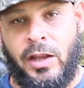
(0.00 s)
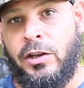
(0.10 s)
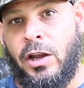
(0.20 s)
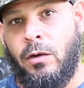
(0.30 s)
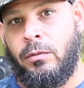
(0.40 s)

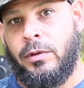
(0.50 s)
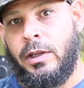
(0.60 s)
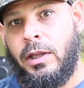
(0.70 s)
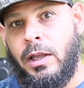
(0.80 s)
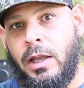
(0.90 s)
No.
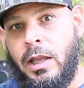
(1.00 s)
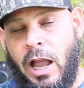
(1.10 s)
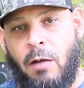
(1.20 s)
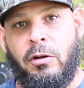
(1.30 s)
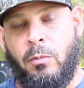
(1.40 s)

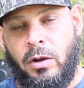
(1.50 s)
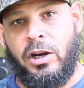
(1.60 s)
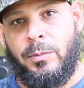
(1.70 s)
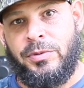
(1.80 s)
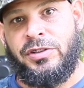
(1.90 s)
I would have one
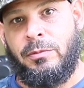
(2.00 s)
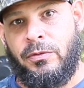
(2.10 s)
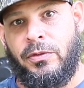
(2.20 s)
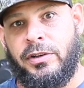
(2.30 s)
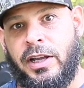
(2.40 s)
hundred percent
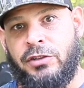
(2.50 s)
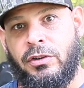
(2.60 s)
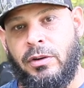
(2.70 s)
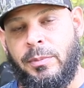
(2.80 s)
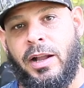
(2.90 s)
went for a
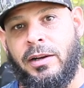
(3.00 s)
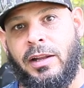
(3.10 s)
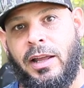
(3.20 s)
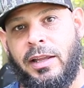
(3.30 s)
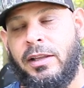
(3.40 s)
Nitro, I'm not going to lie.